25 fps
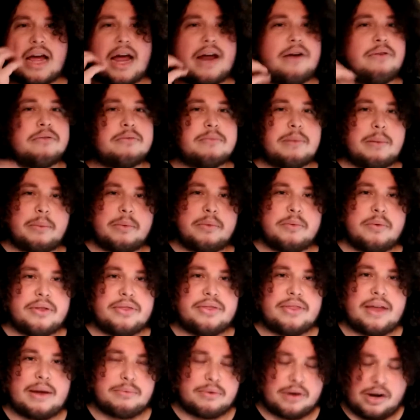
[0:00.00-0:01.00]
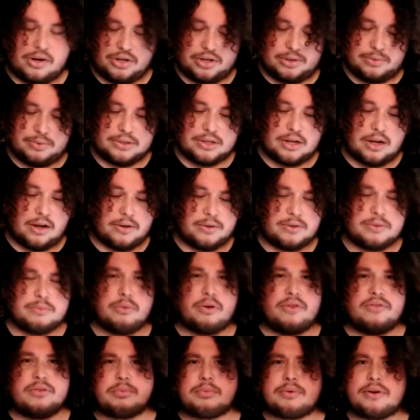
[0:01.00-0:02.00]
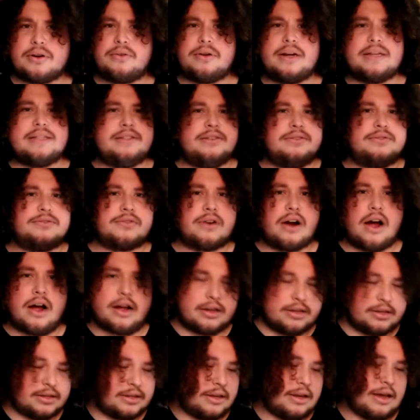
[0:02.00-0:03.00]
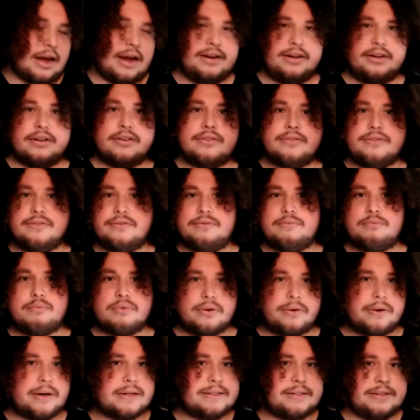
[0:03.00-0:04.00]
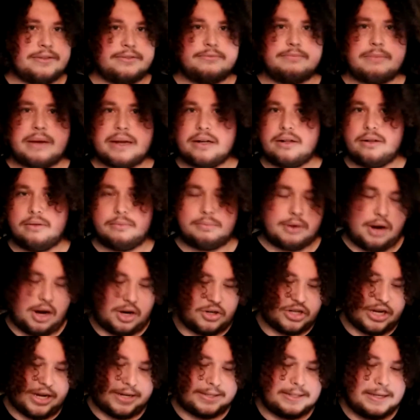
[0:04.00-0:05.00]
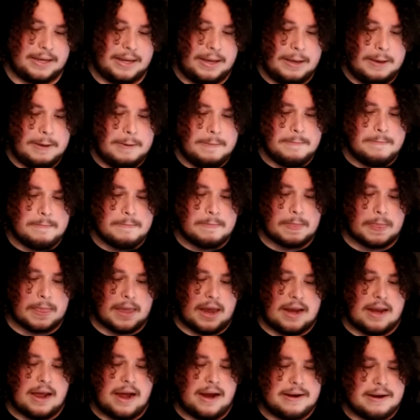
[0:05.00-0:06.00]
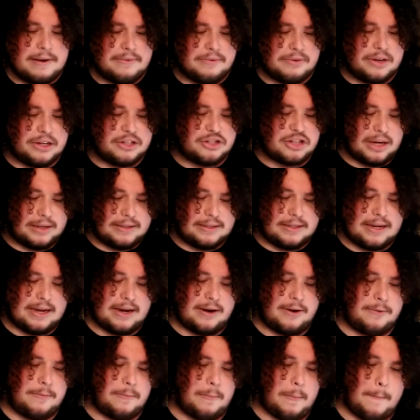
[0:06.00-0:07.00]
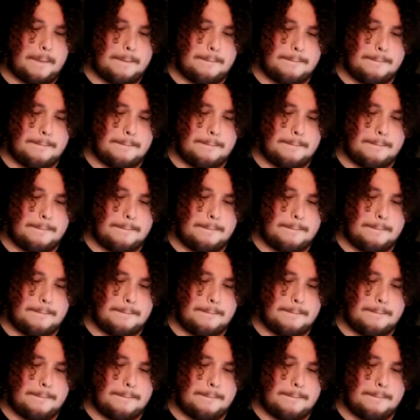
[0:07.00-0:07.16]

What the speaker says: don't remember what that project was called. It was more of a progressive rock, kind of progressive metal project. And I never really checked it out,